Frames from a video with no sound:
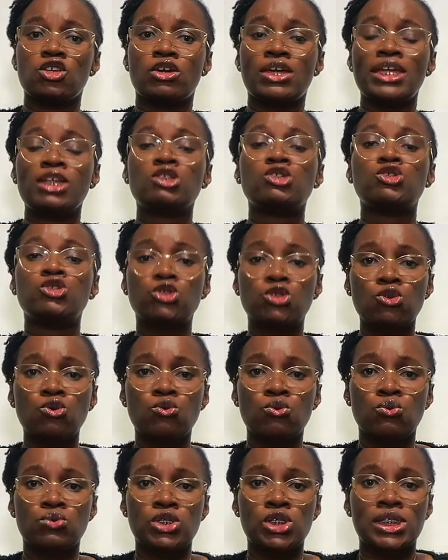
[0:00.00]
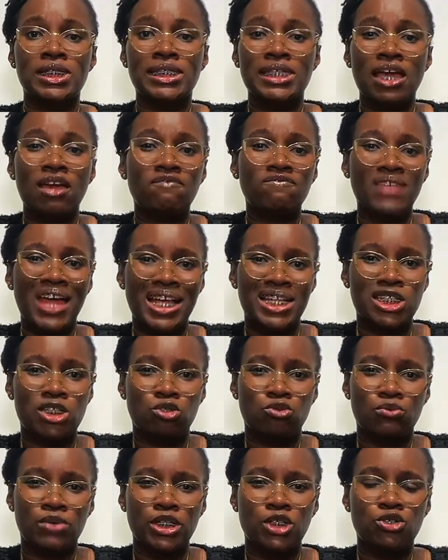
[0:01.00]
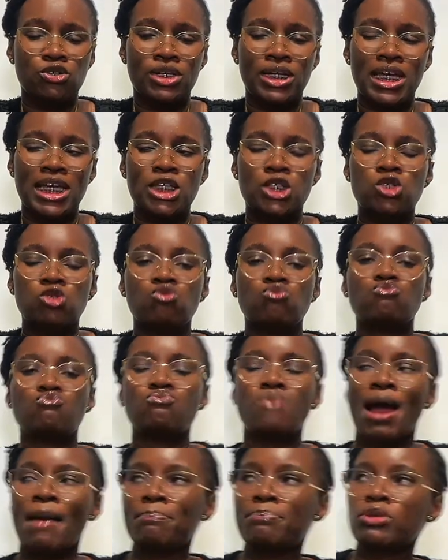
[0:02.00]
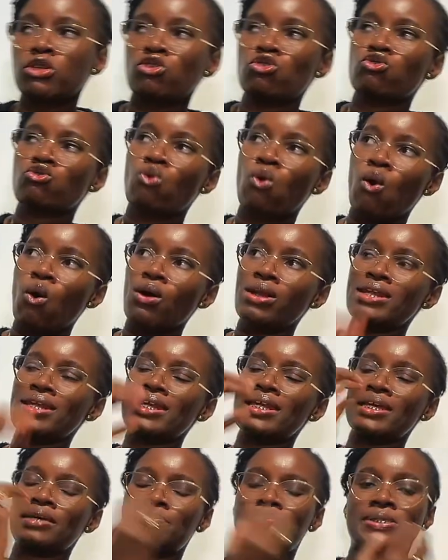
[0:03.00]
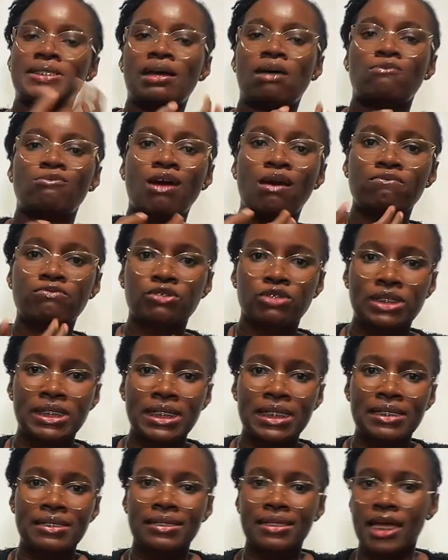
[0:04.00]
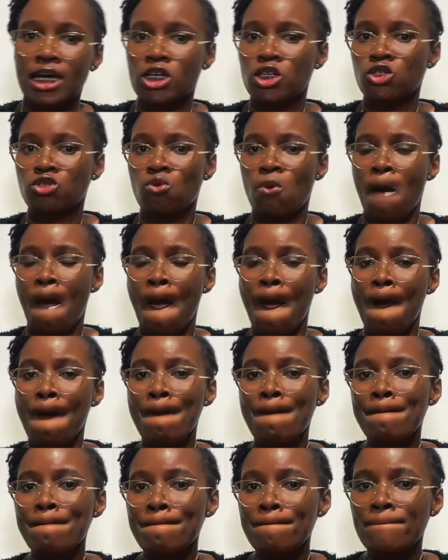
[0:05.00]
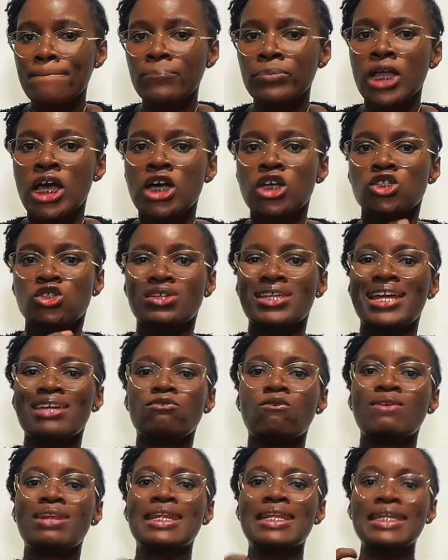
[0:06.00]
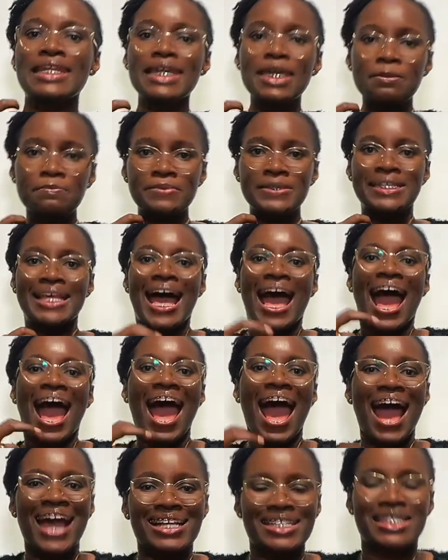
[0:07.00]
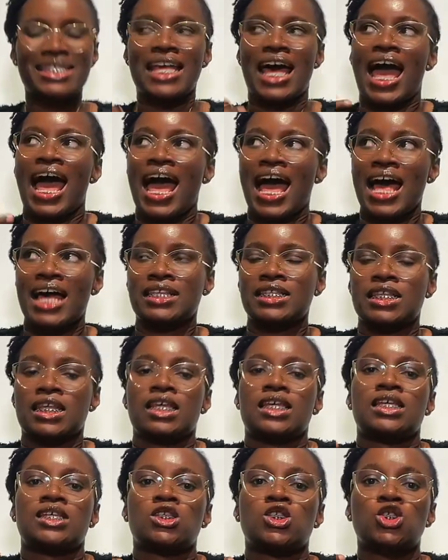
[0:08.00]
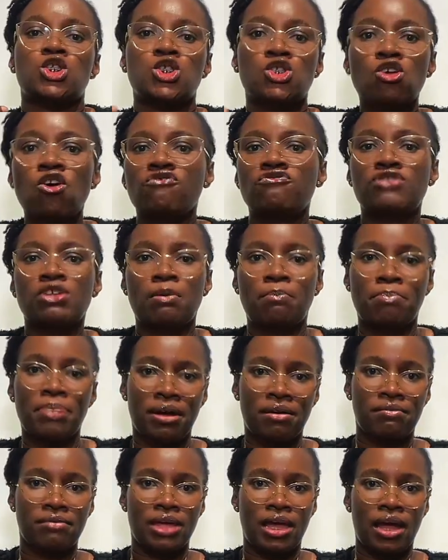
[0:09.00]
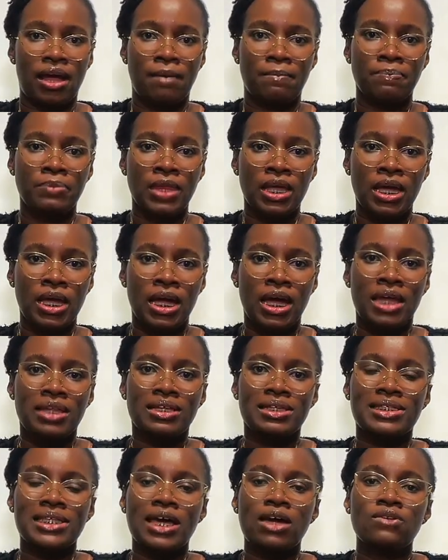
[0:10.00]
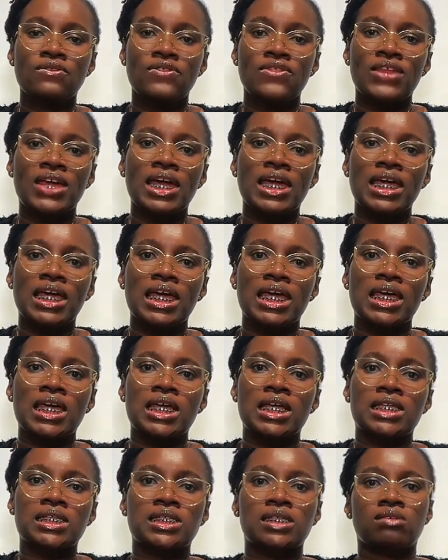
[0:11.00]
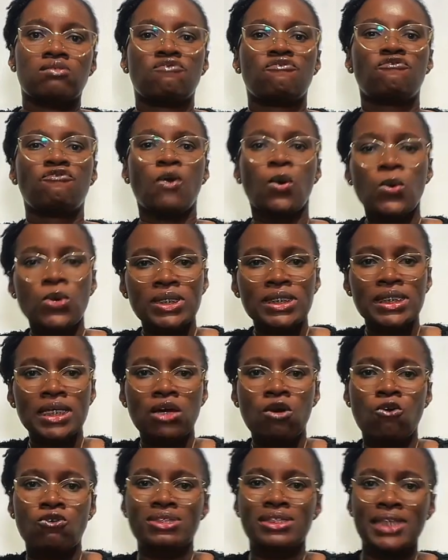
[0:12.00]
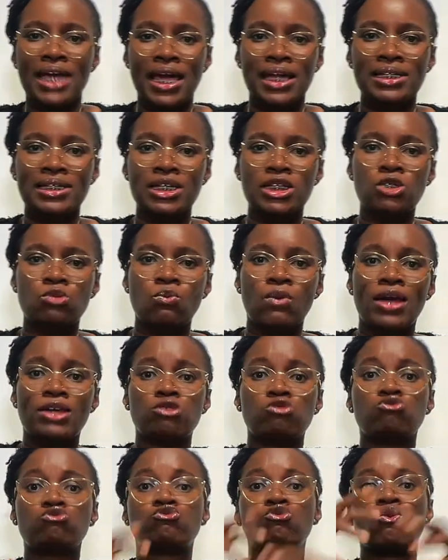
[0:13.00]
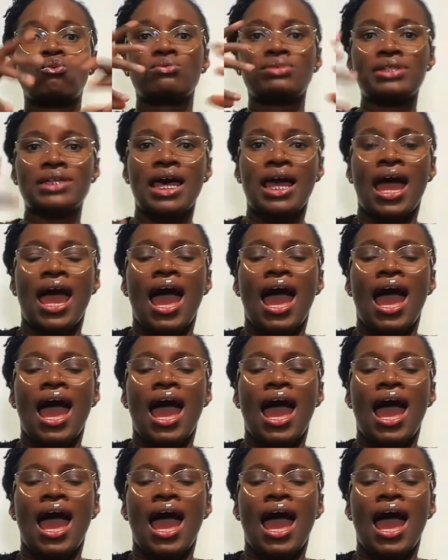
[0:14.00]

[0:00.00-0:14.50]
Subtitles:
you can do to save that situation is to wrap your lips around your teeth like so that your lips act as a soft barrier. The second thing is focusing on techniques where you don't